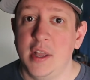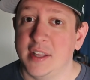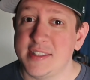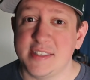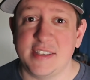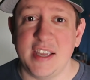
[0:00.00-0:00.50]

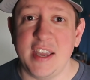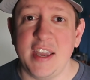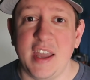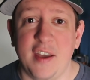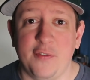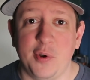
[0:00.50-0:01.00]
Let's
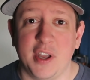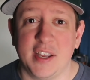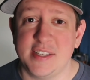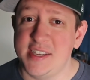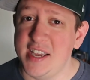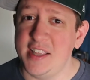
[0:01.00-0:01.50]
see if we can
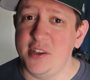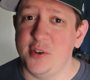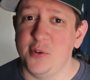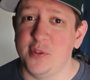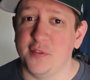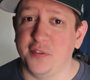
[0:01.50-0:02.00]

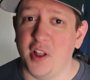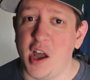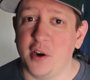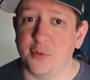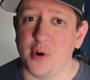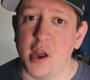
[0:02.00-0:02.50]
continue the
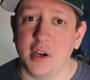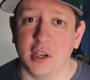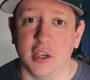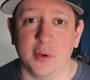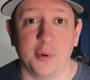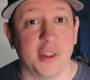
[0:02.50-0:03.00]
vlog run
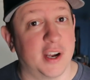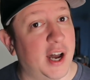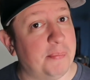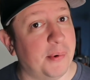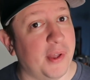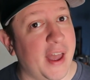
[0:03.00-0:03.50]
good with a
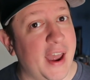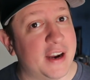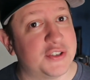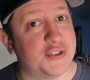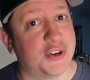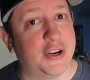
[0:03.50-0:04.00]
couple
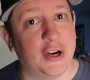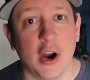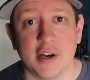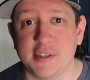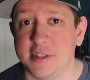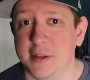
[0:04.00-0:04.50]
extra
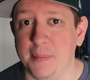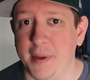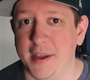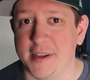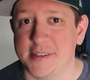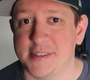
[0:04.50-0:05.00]
cards in the
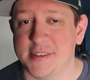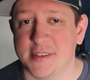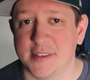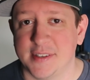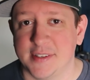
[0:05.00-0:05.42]
mix.